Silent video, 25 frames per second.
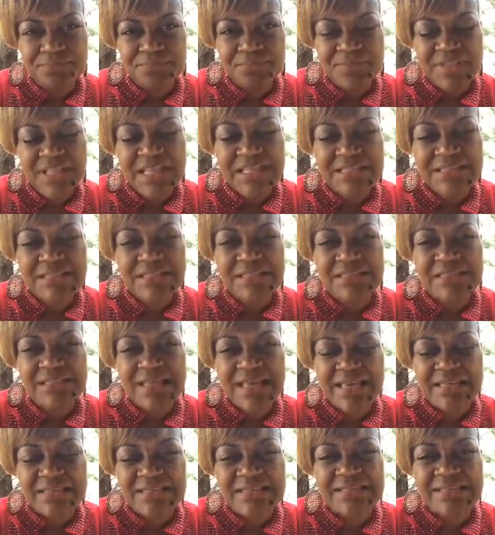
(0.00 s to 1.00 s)
That's
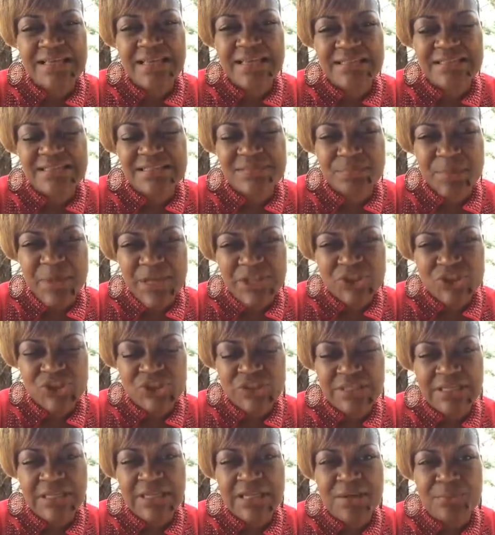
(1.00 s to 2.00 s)

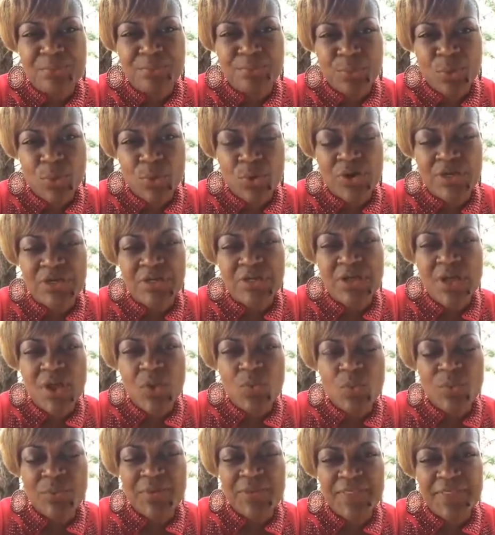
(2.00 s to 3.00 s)
especially important
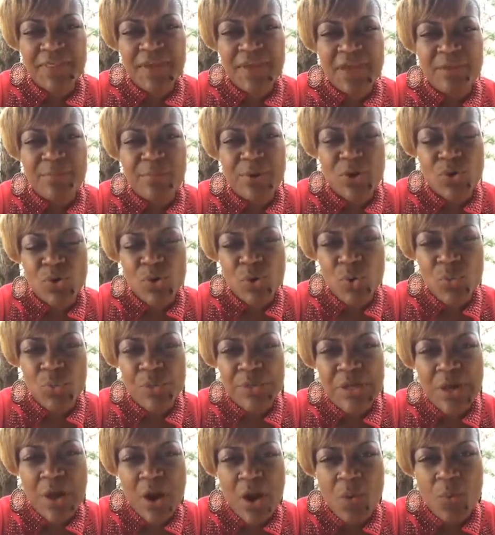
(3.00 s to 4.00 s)
when we think about who
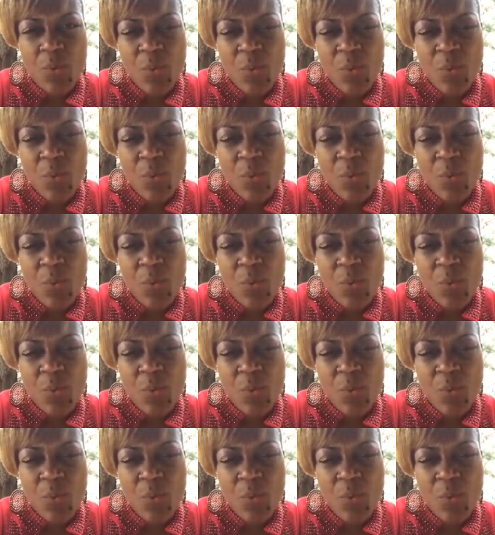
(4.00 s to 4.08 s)
we are,